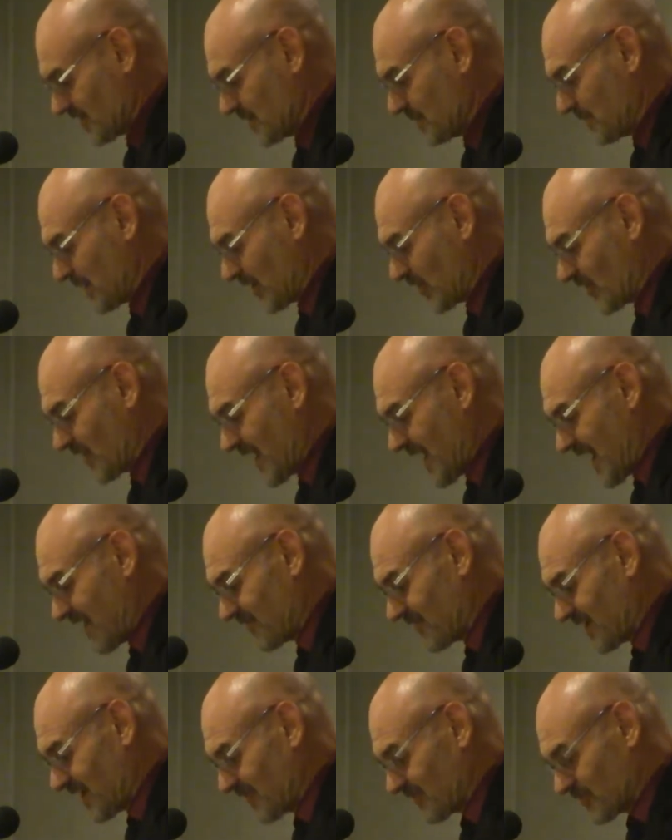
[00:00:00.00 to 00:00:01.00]
barely
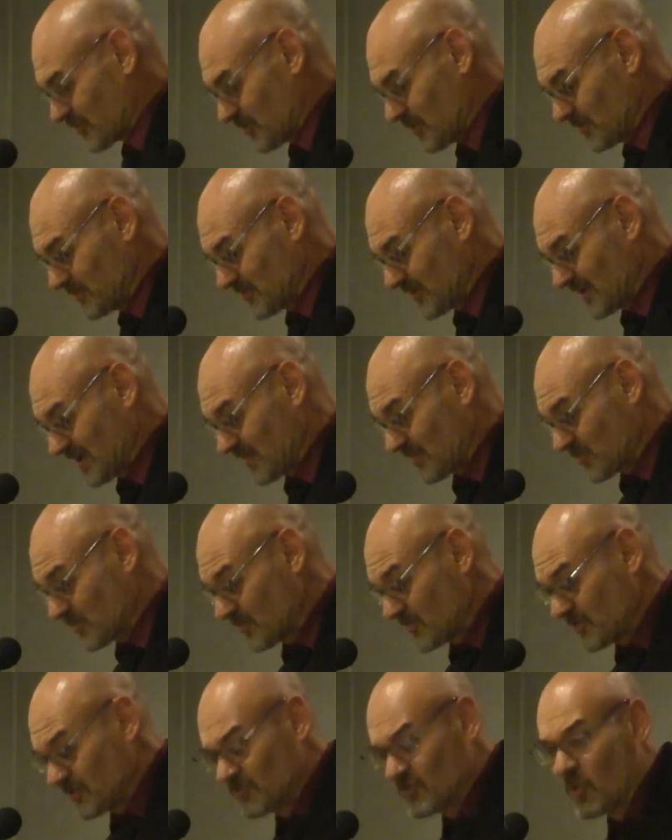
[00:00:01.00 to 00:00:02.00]
have enough room to get
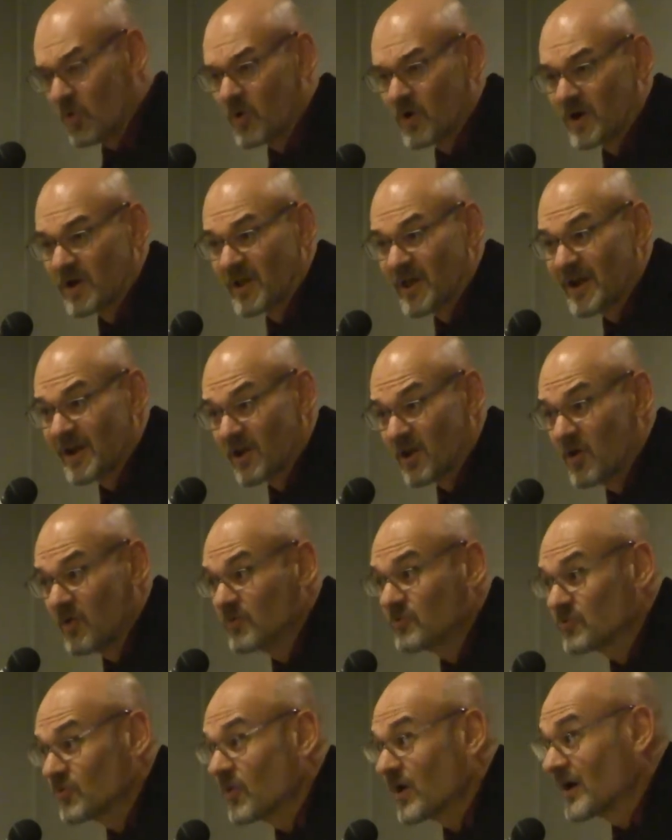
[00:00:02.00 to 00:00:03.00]
through the door, let
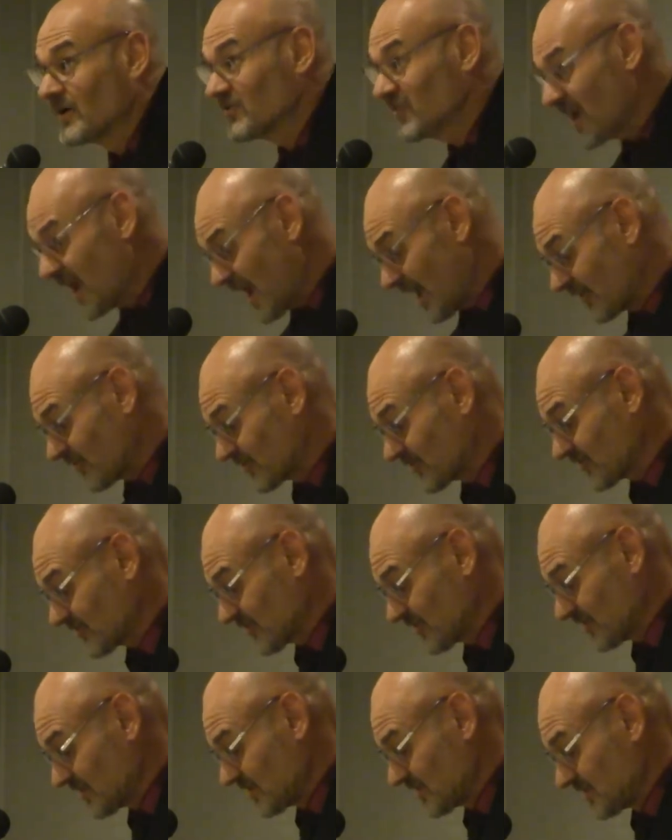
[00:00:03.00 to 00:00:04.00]
alone to our desks.